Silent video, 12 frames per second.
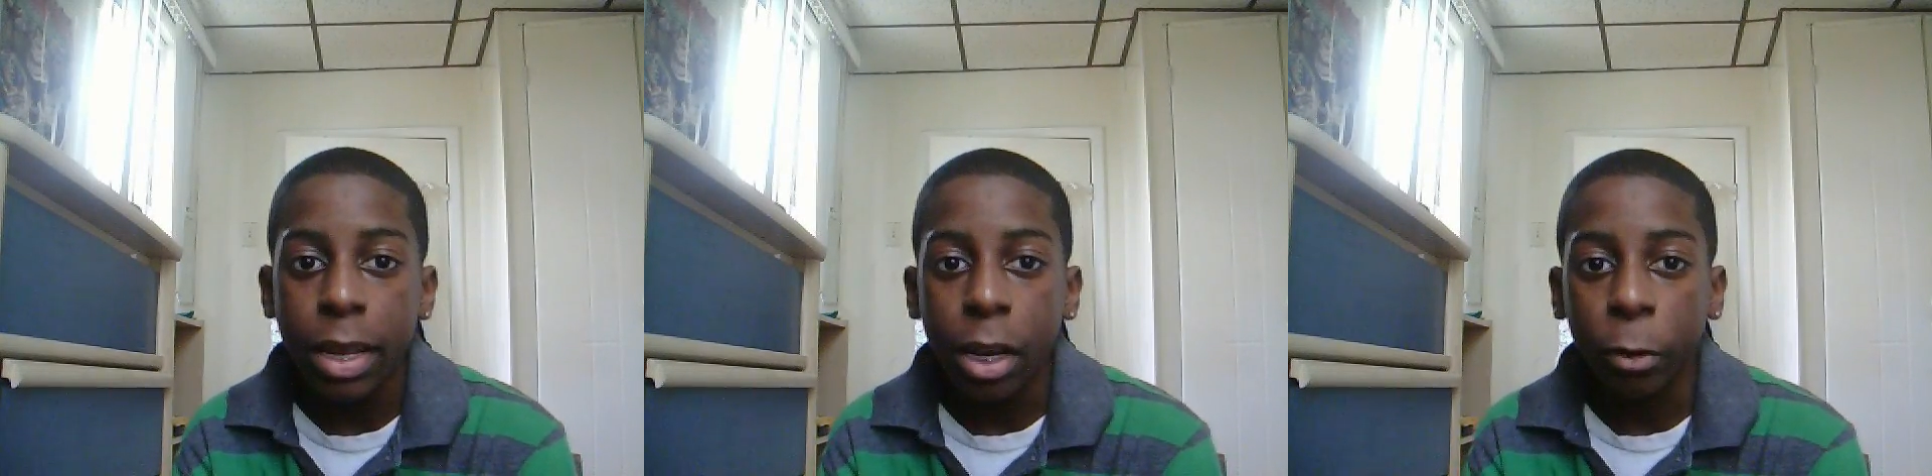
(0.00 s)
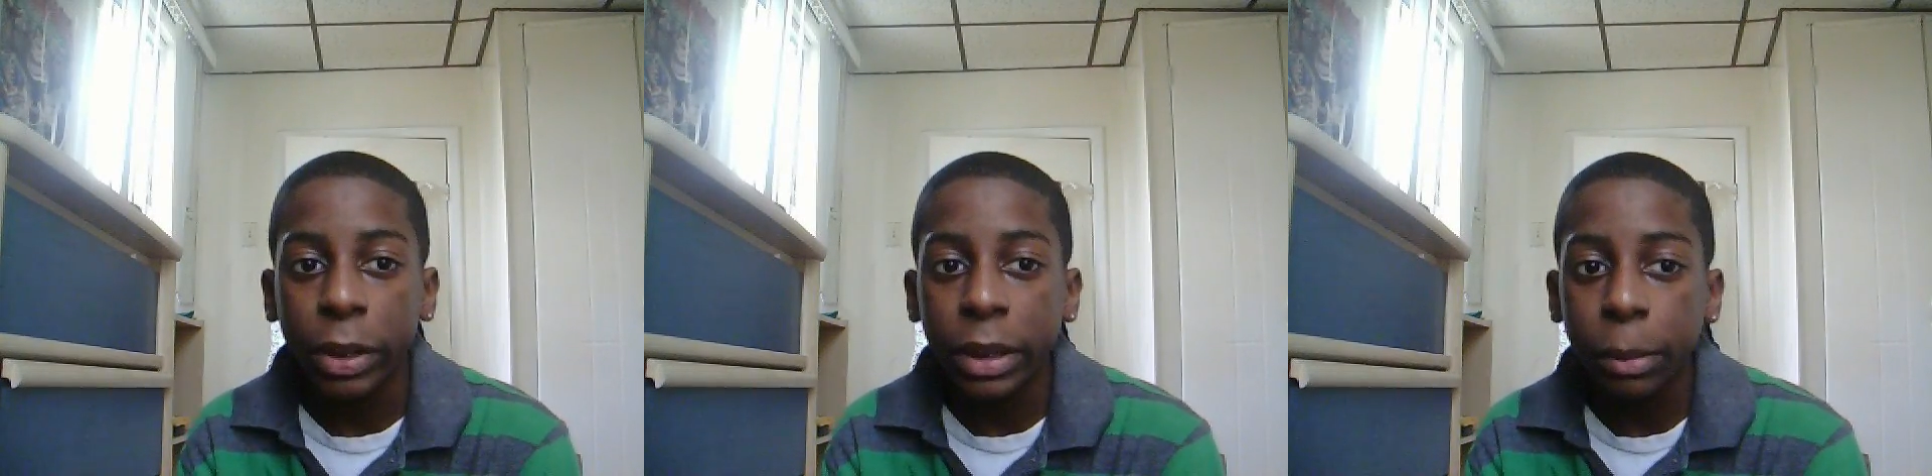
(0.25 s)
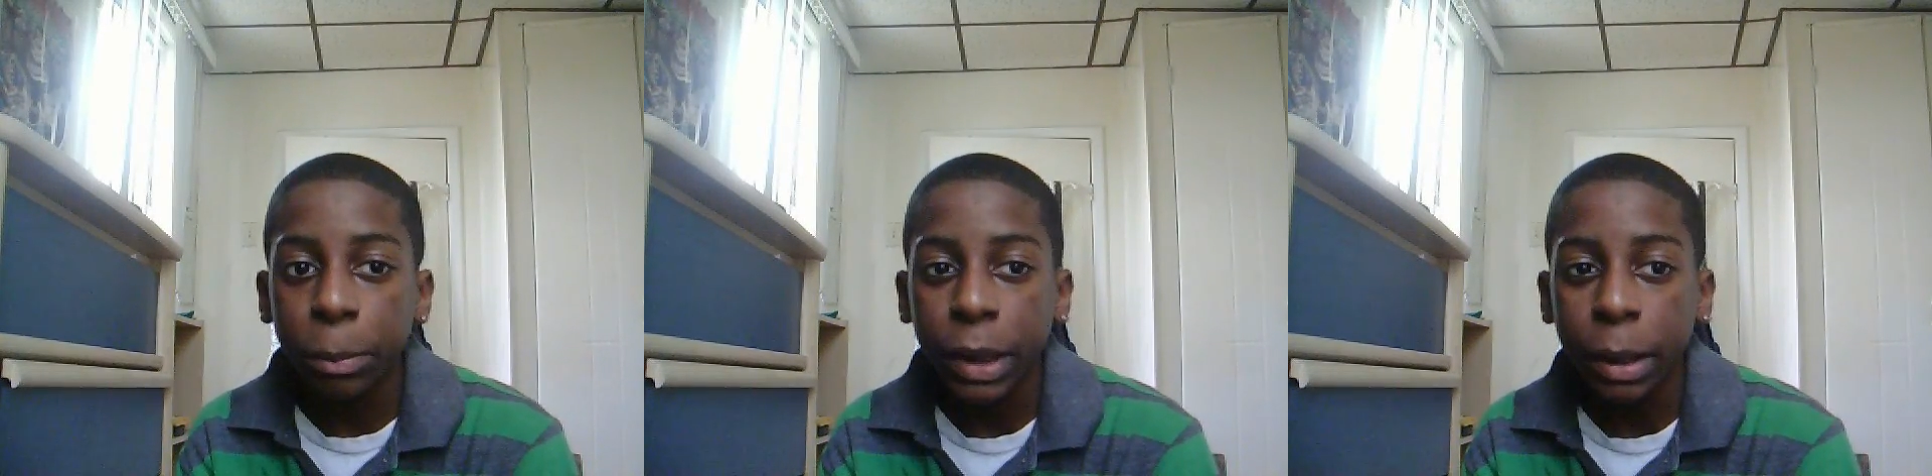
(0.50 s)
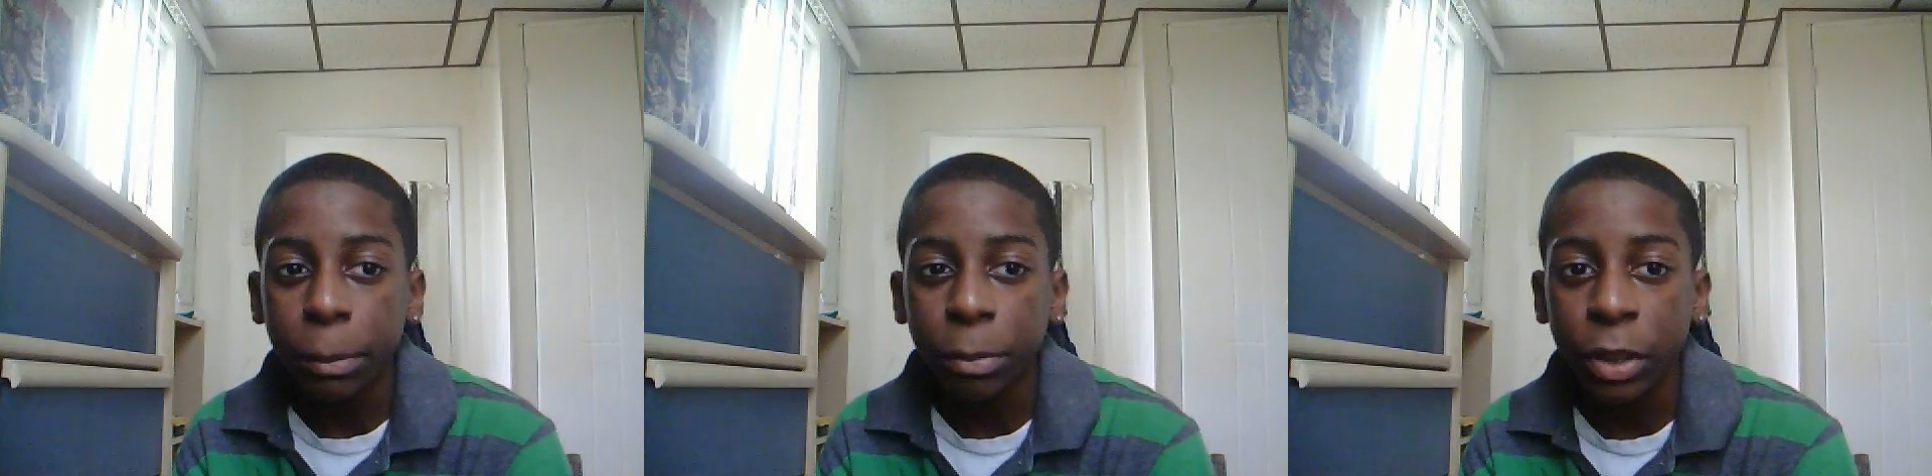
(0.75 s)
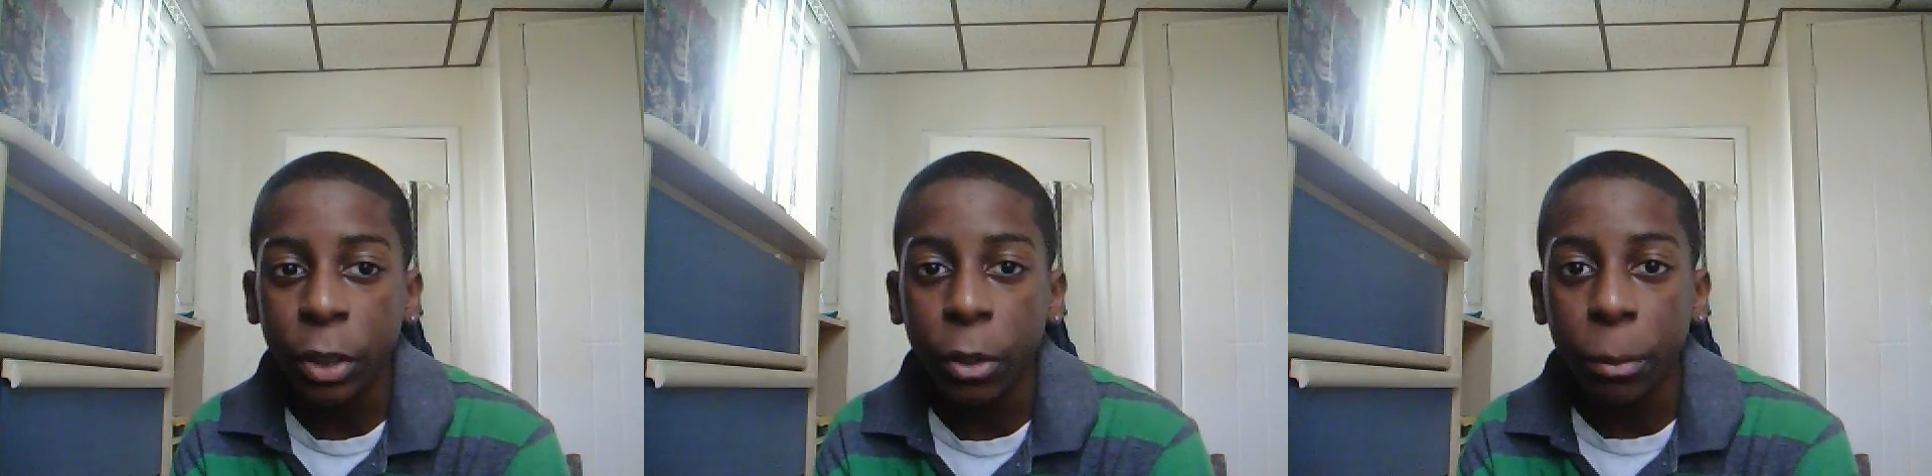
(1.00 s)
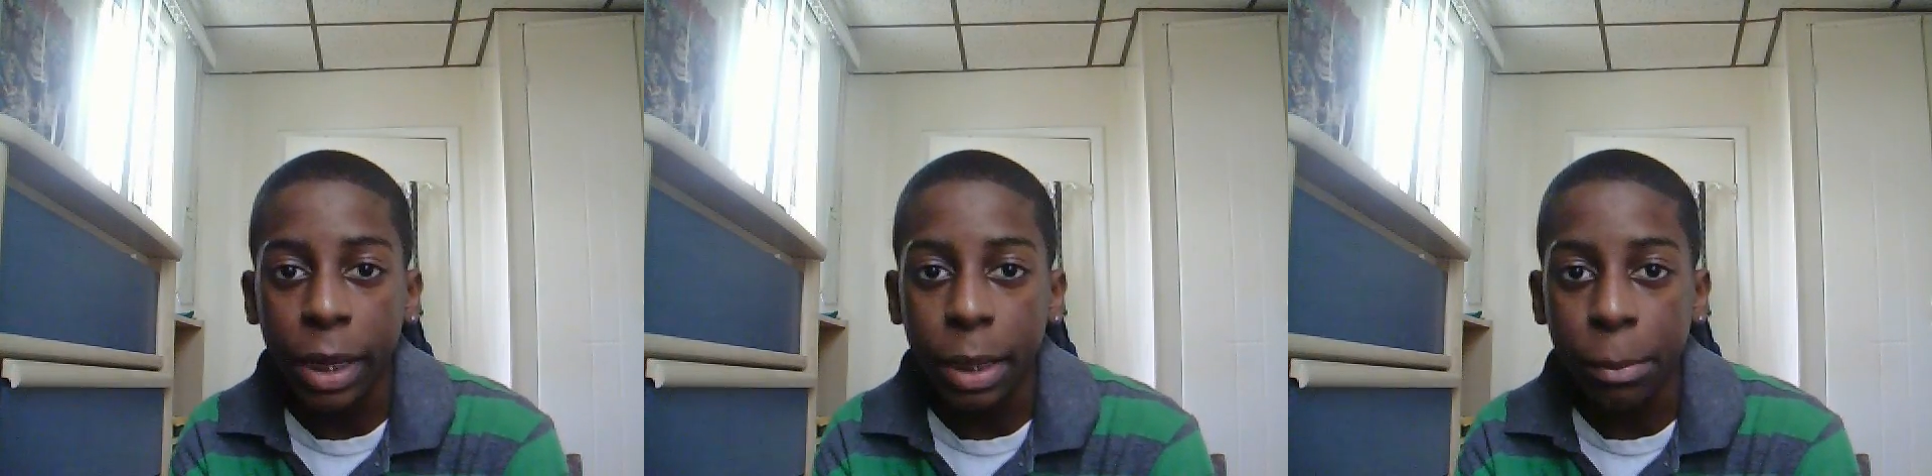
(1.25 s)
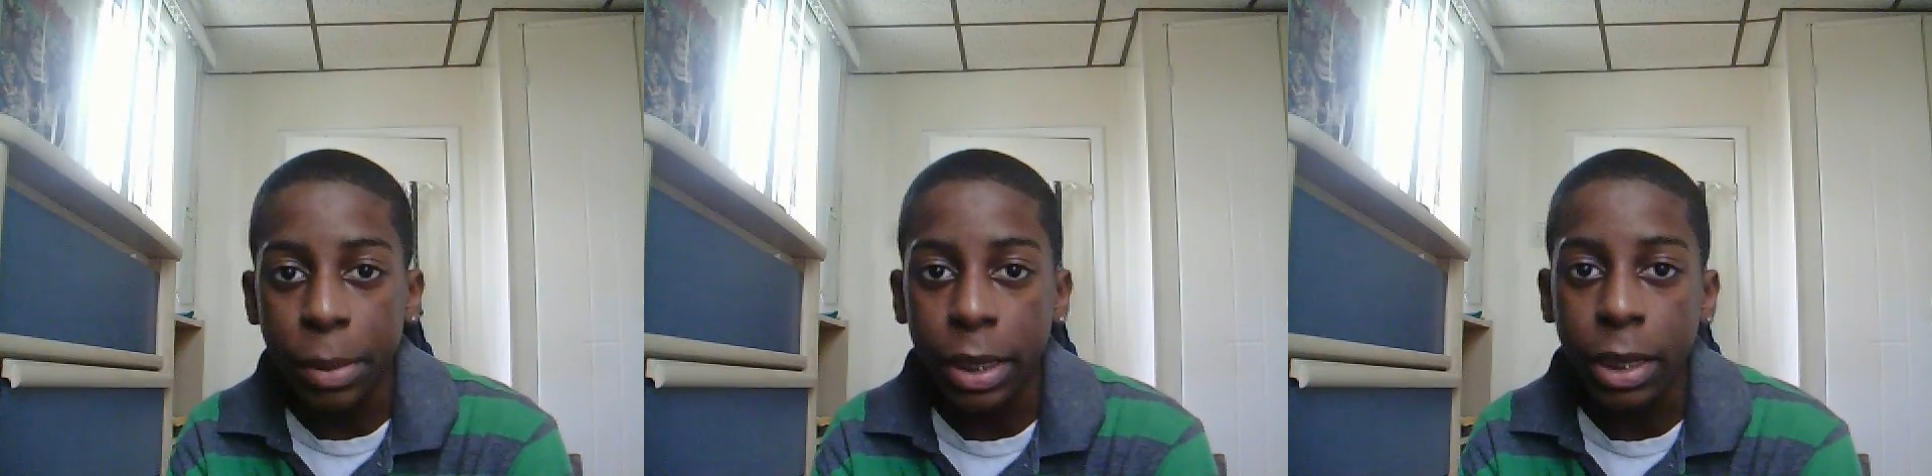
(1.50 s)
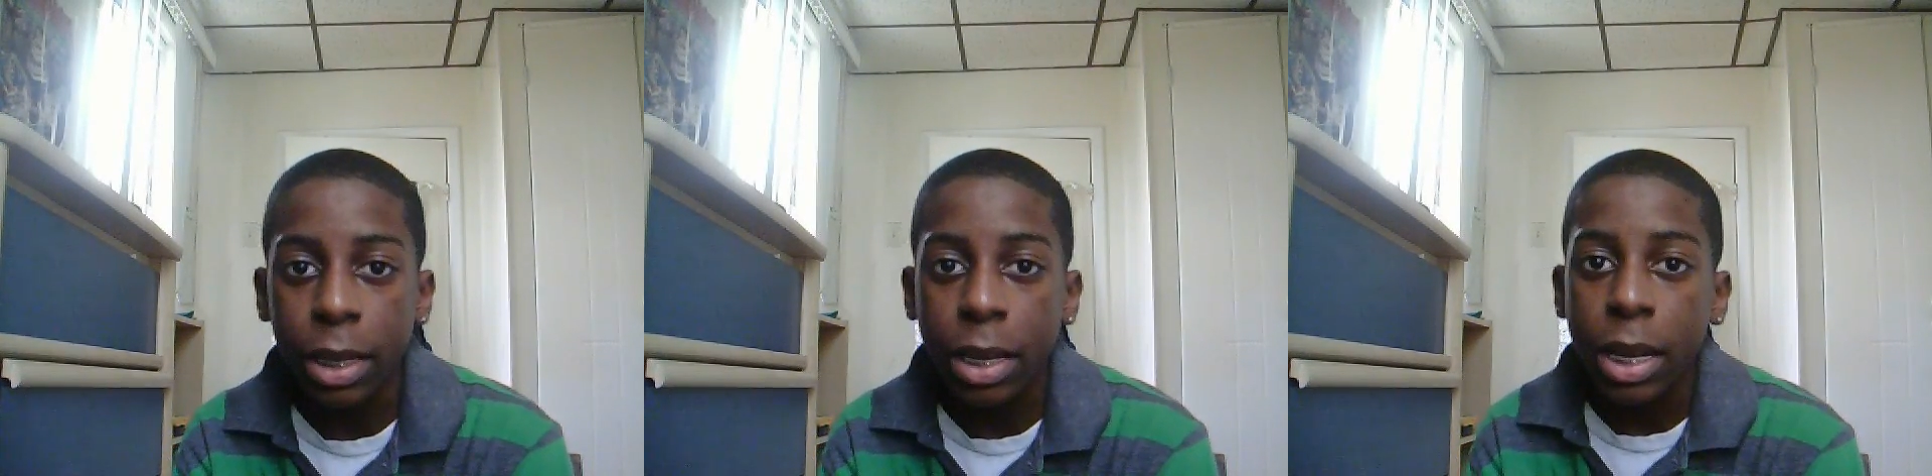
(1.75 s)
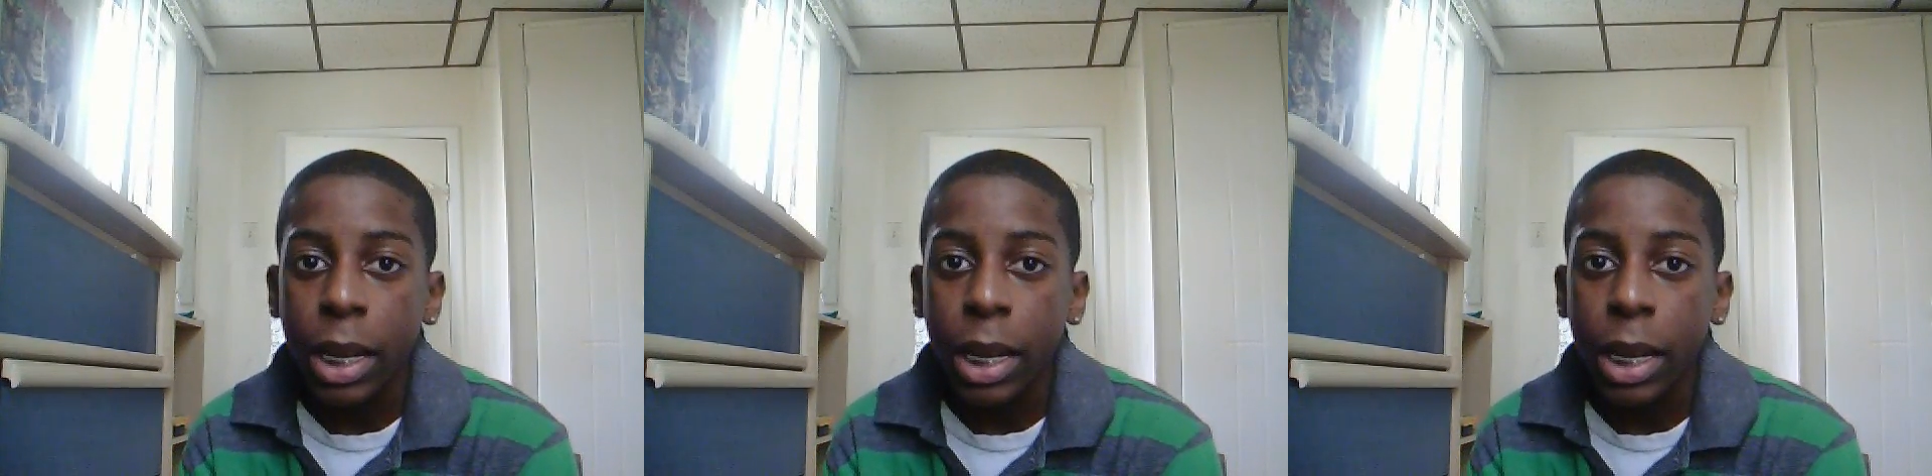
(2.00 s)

A recent pickup video maybe,